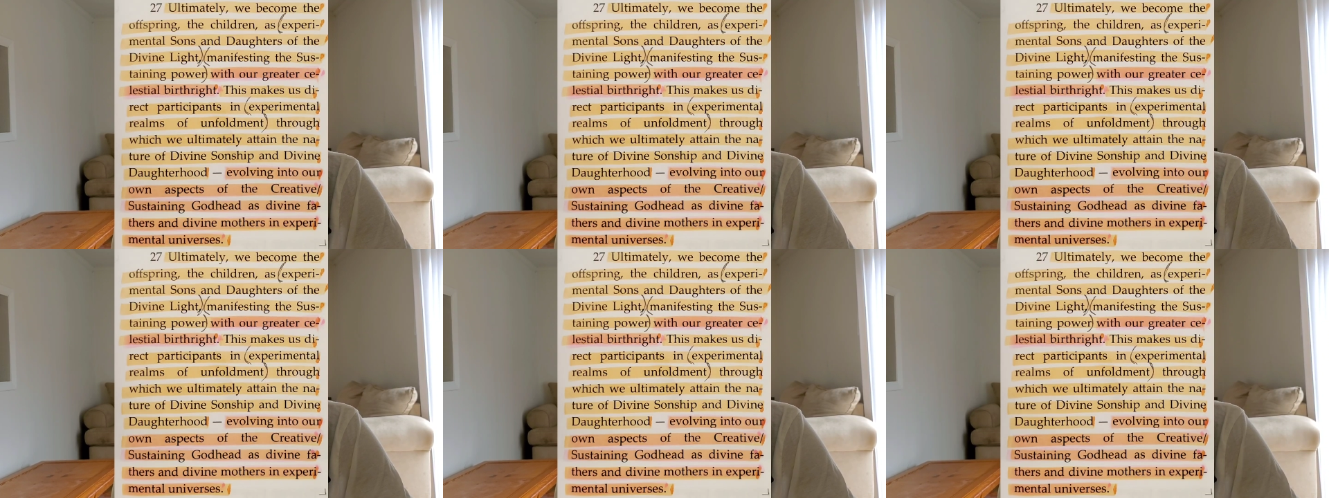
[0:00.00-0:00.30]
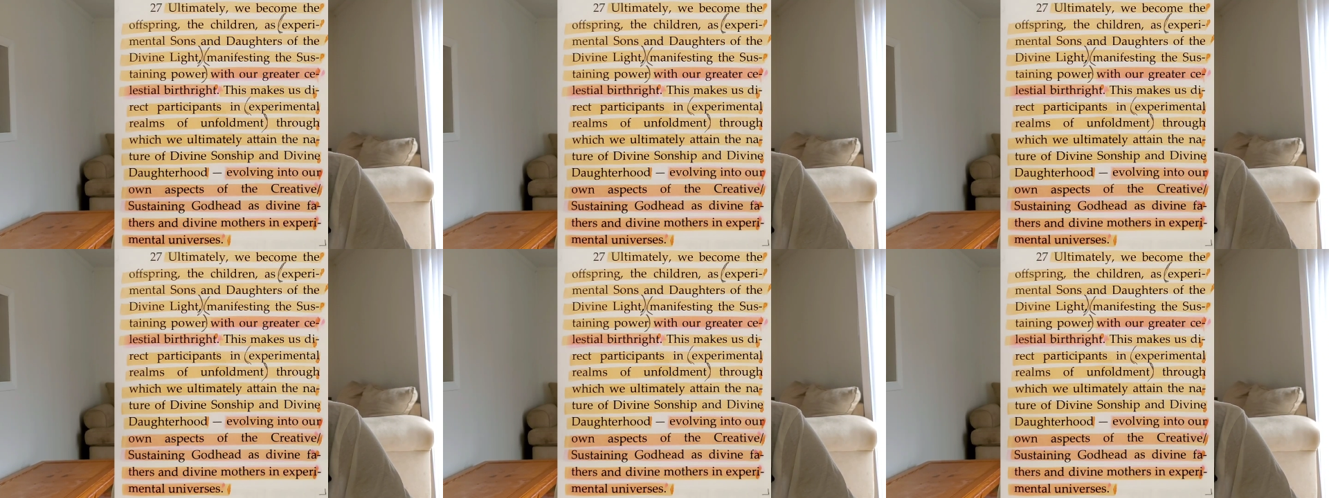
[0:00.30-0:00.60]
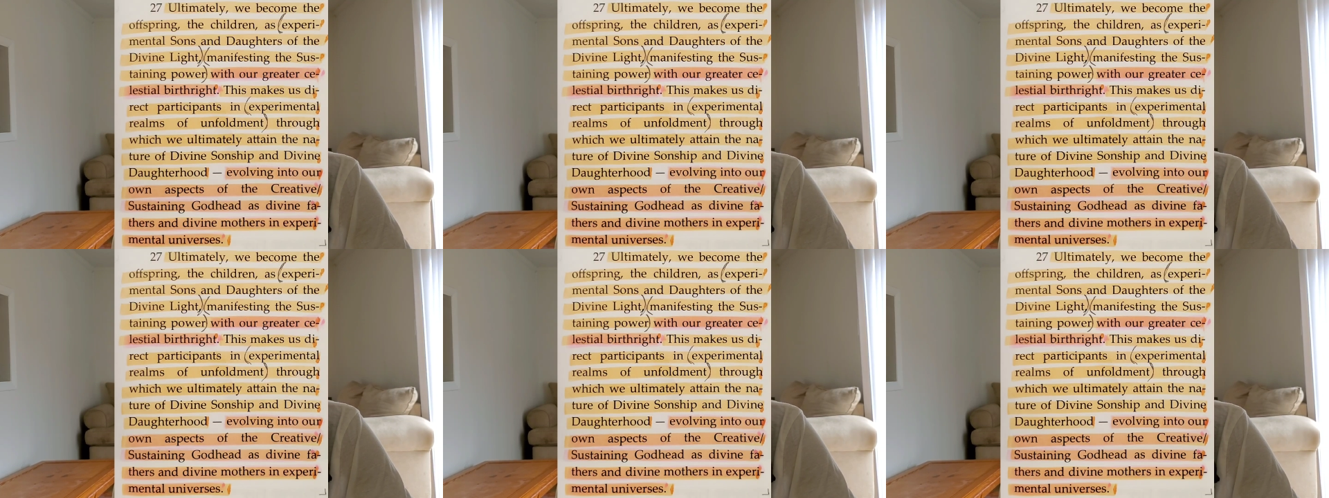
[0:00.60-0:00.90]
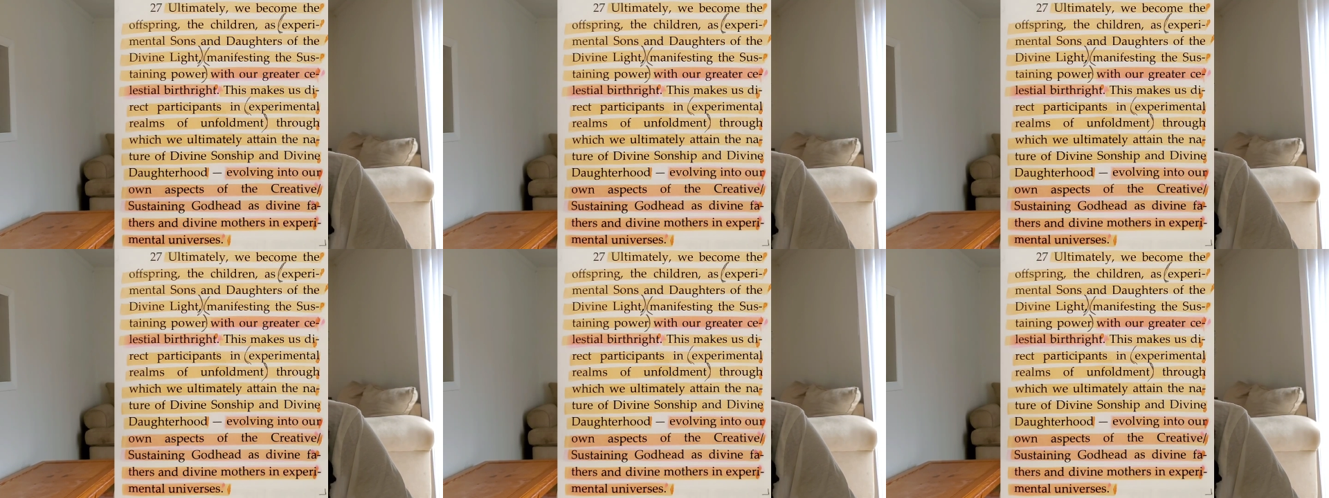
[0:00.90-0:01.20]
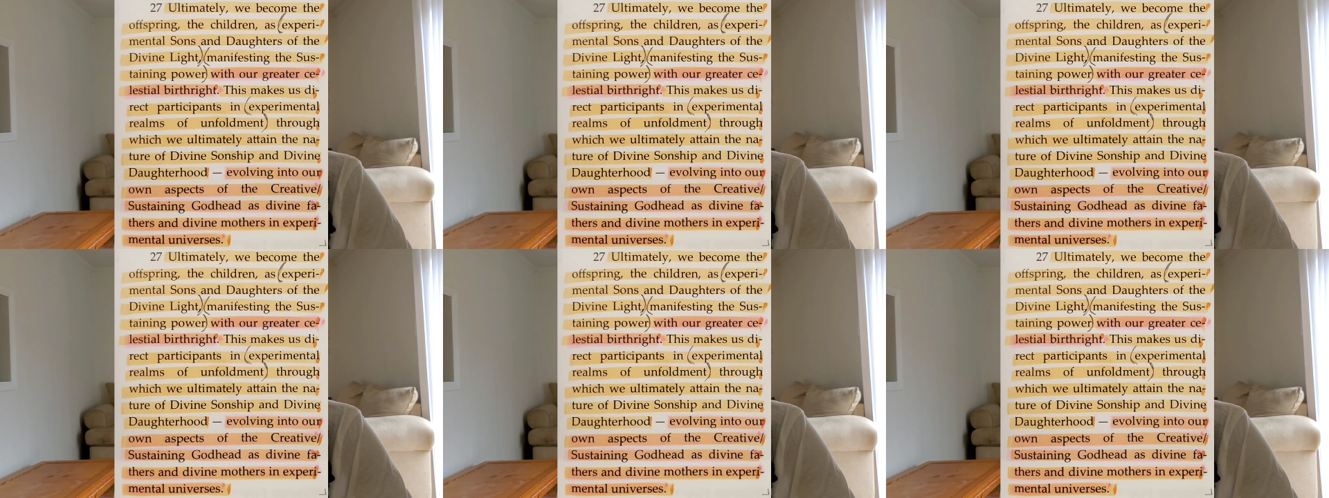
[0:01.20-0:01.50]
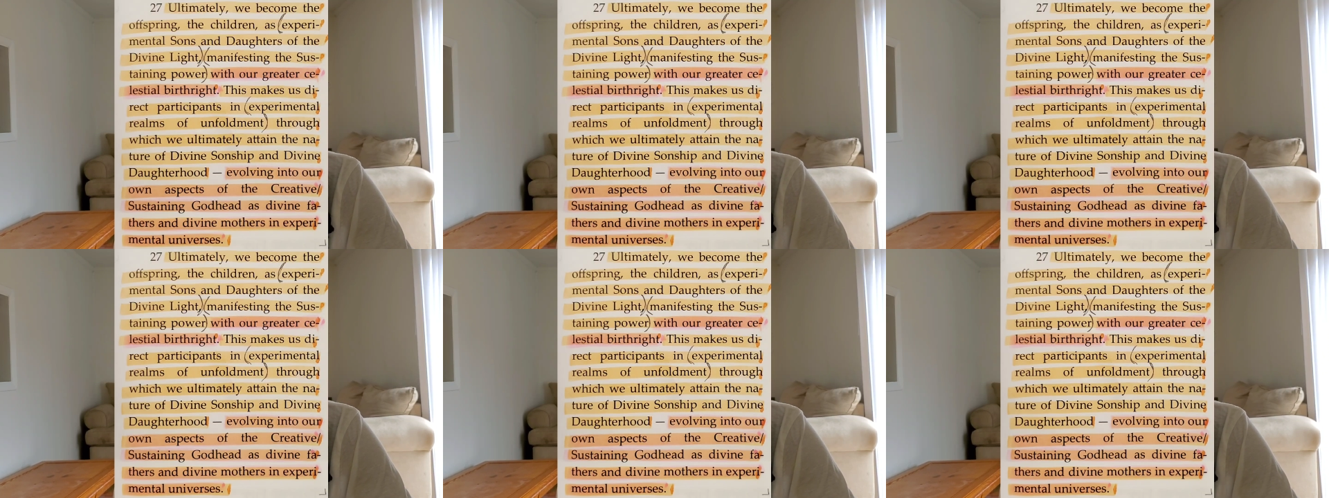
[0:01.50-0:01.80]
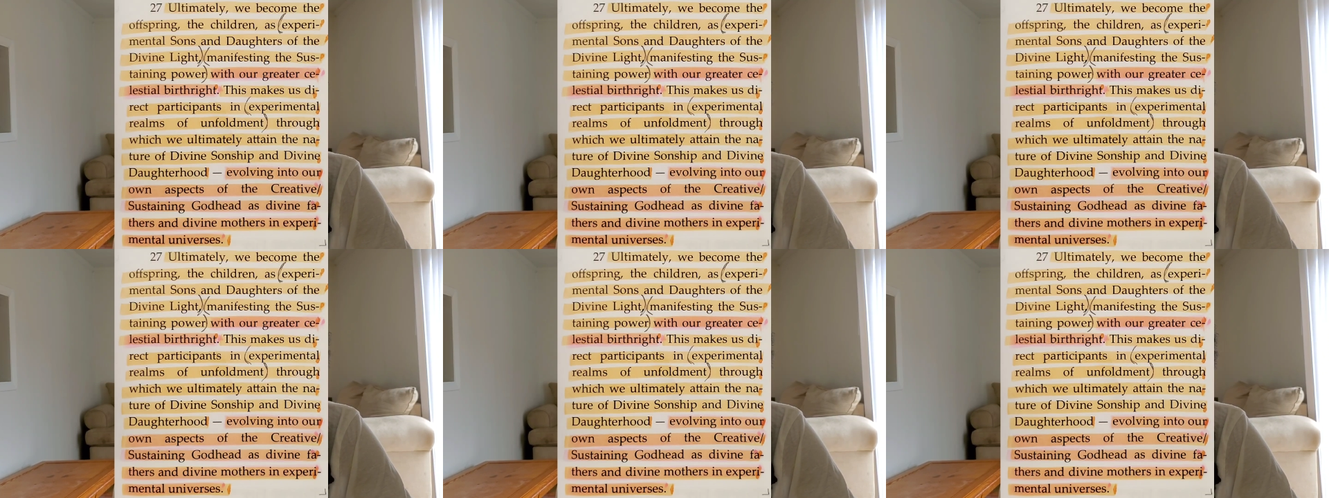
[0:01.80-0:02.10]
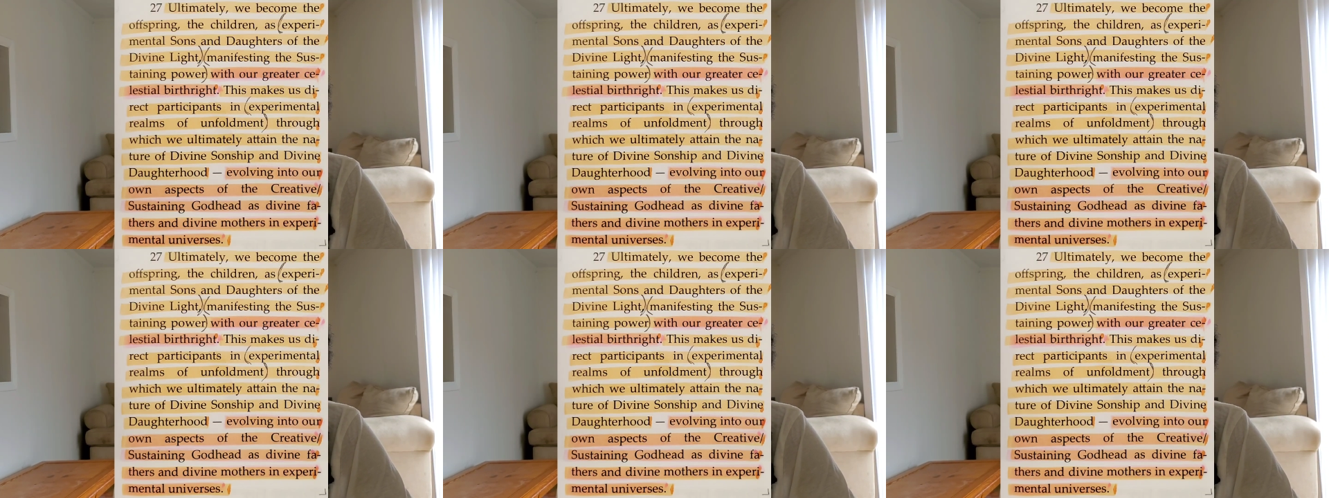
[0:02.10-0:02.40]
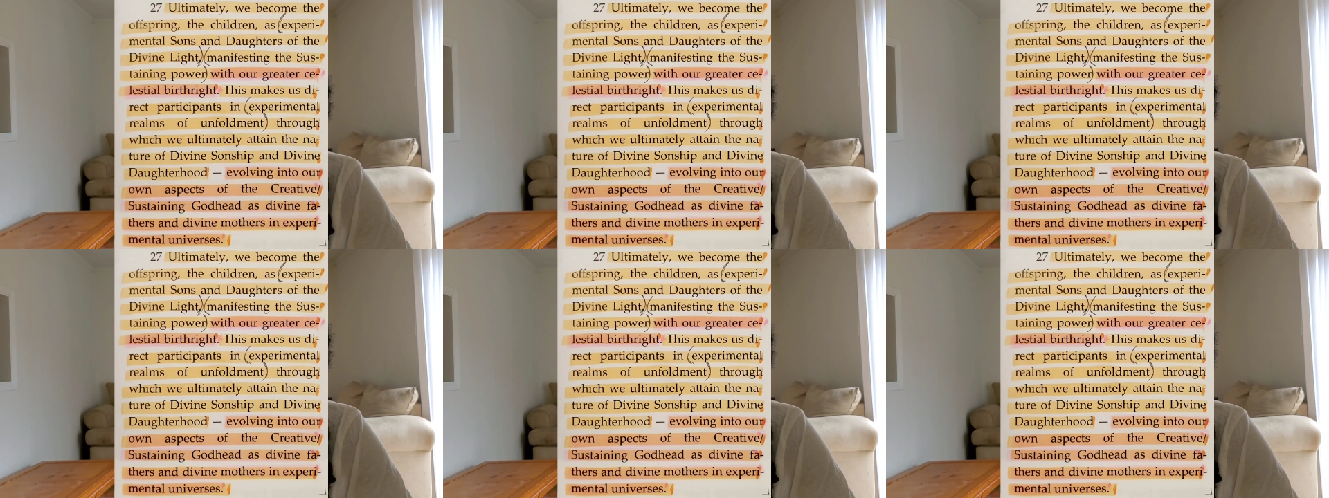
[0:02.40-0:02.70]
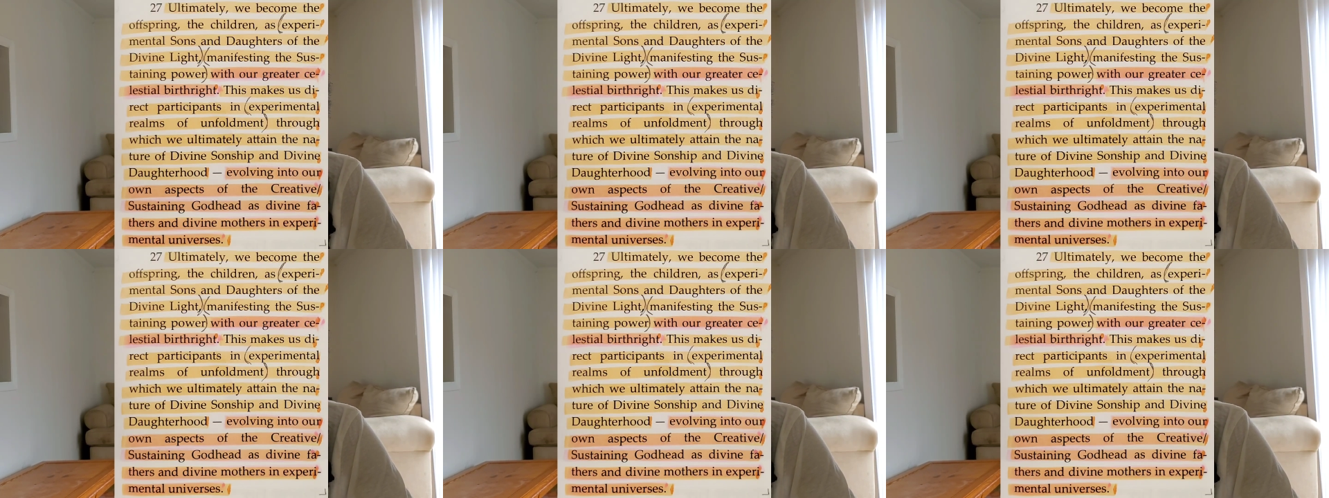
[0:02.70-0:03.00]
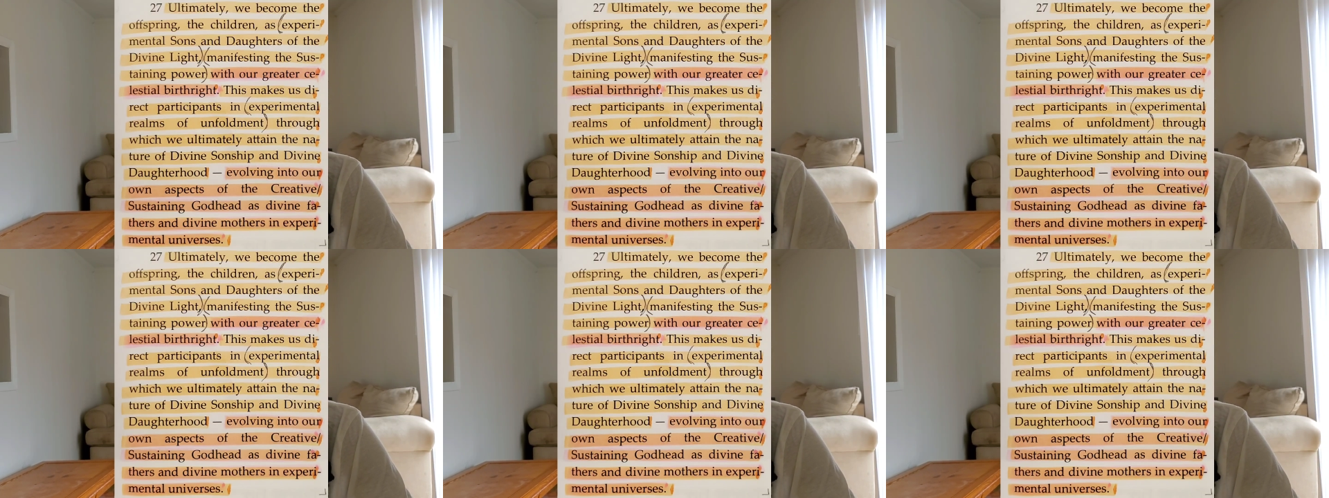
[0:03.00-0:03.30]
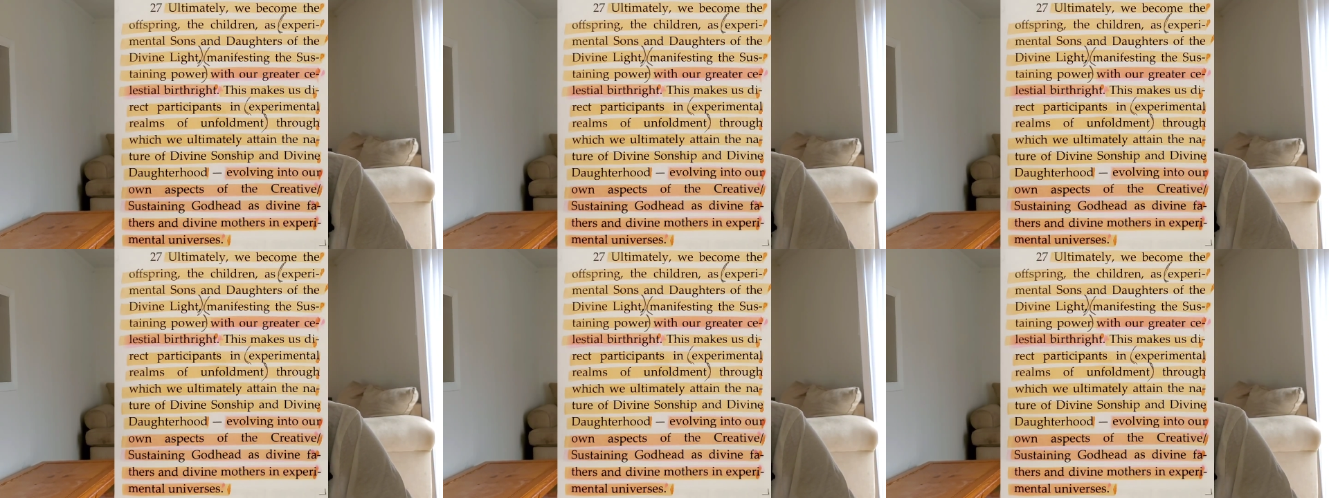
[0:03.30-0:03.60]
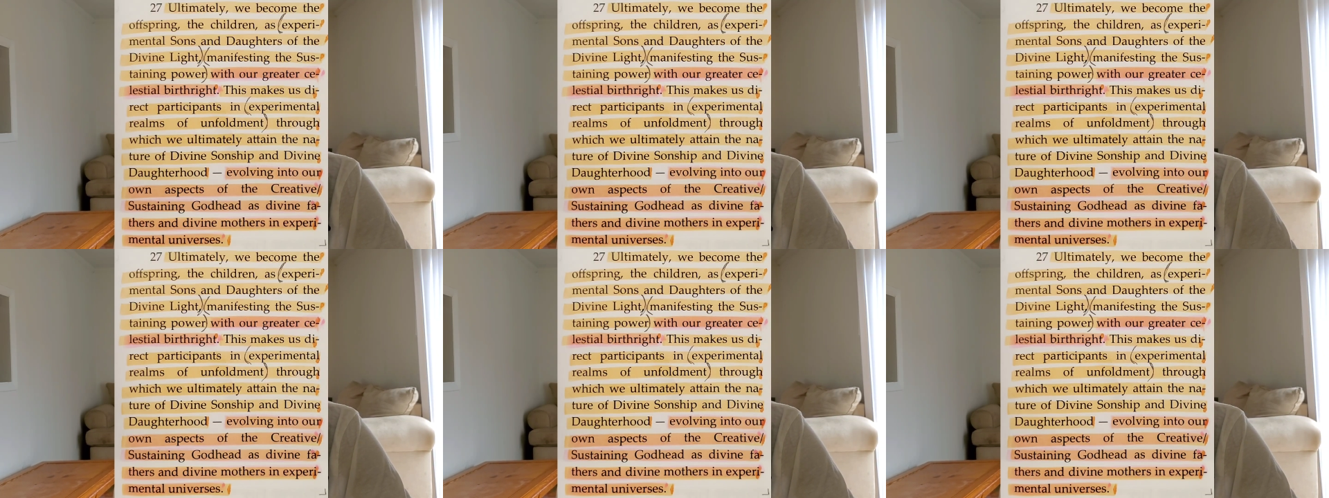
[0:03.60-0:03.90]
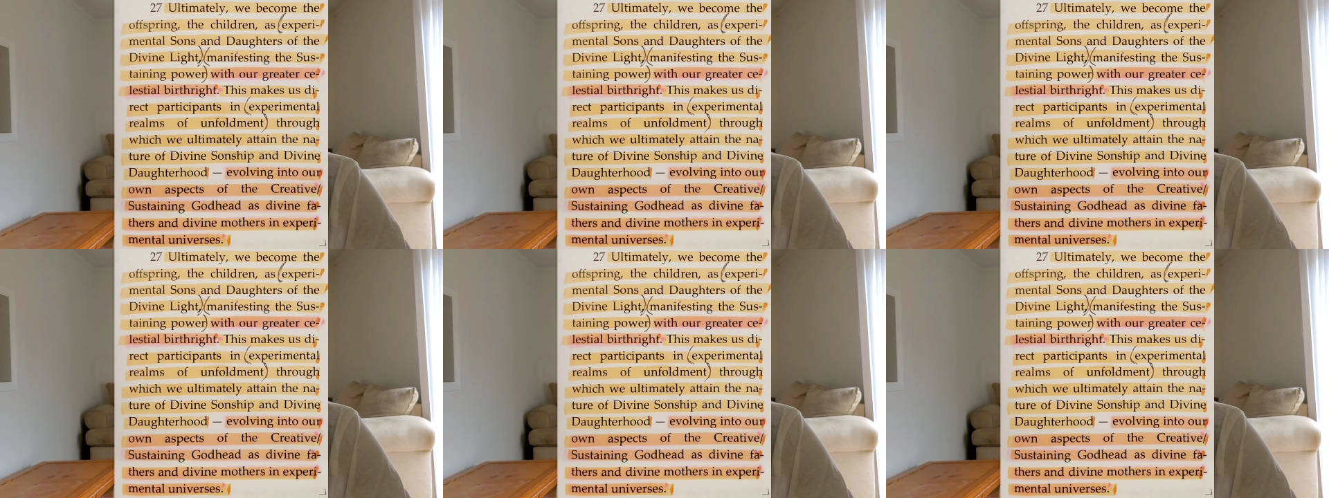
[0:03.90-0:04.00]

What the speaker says: No face is visible, so there are no lips to read.